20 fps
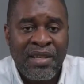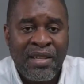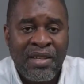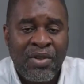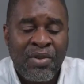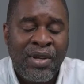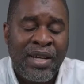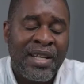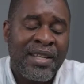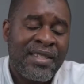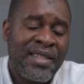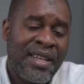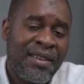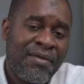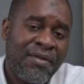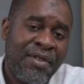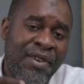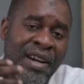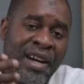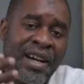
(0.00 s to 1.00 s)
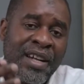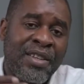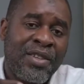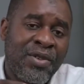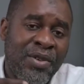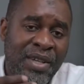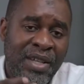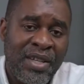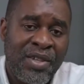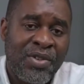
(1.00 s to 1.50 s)
you can safeguard
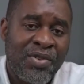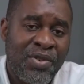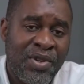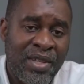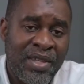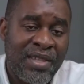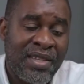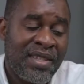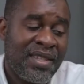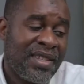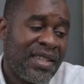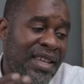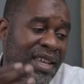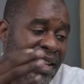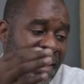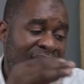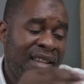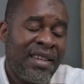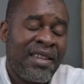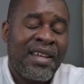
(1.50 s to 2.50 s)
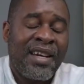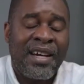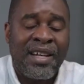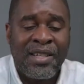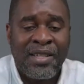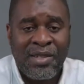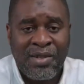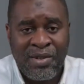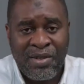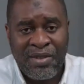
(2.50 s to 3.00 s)
your interests in the
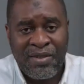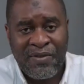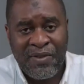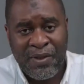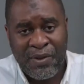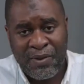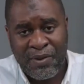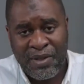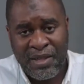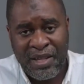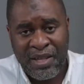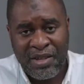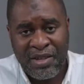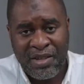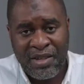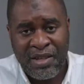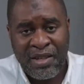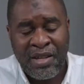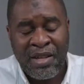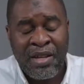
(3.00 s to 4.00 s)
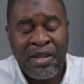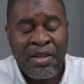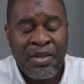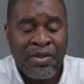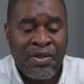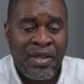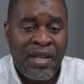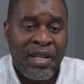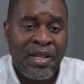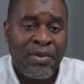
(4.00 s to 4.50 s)
articles of association.
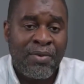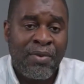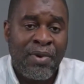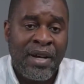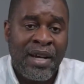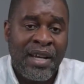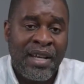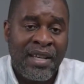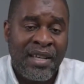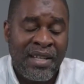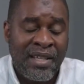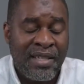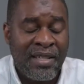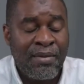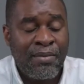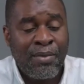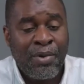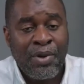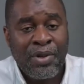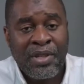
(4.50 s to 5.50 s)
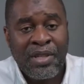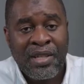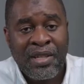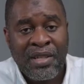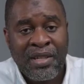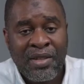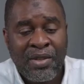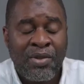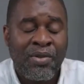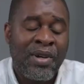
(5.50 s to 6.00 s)
So that's why it's
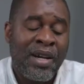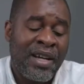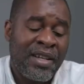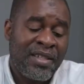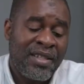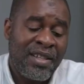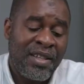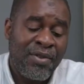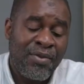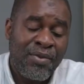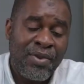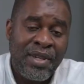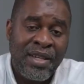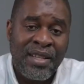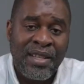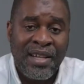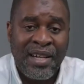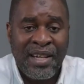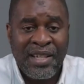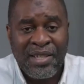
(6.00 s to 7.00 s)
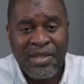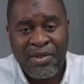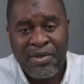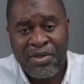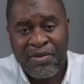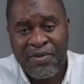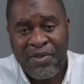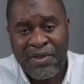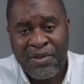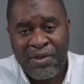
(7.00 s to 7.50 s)
important to actually read the articles
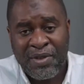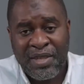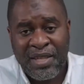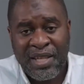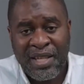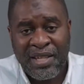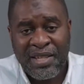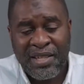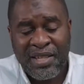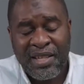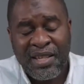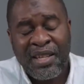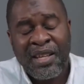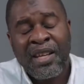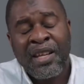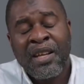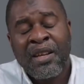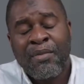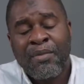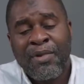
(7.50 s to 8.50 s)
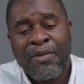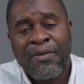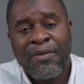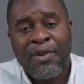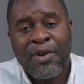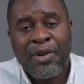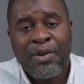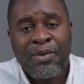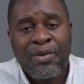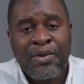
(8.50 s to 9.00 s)
of association
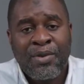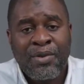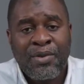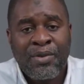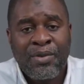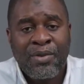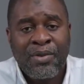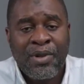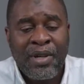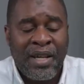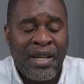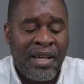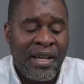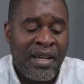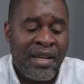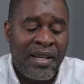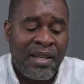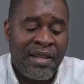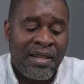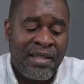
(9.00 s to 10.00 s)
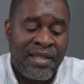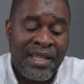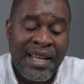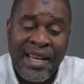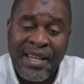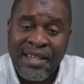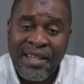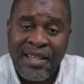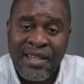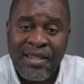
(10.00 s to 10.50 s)
before you do a
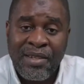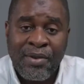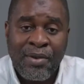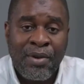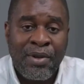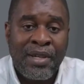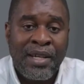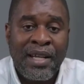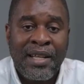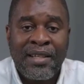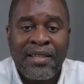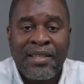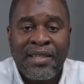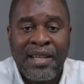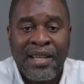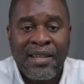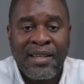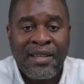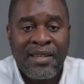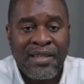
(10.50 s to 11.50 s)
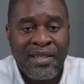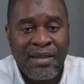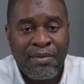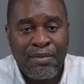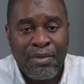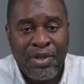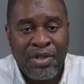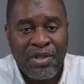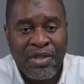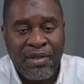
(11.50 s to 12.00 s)
standard or non-standard
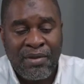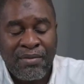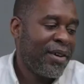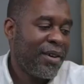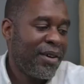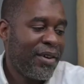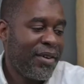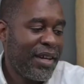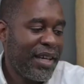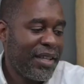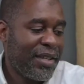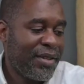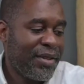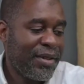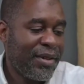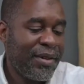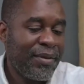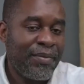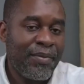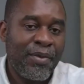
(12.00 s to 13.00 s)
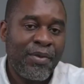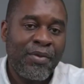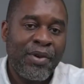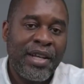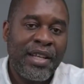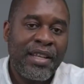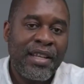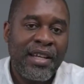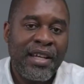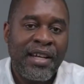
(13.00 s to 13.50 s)
submission. All right, so
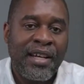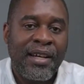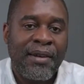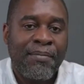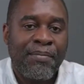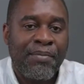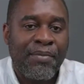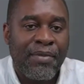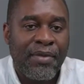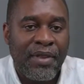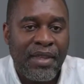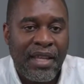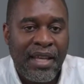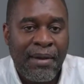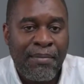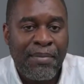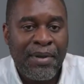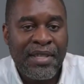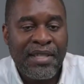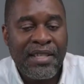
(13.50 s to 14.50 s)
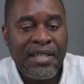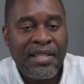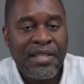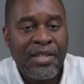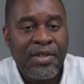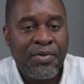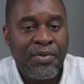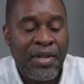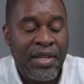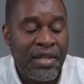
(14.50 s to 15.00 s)
when a business
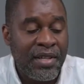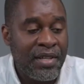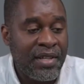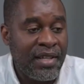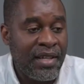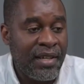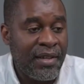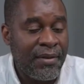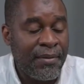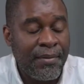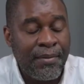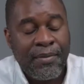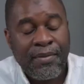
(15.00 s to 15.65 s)
is registered,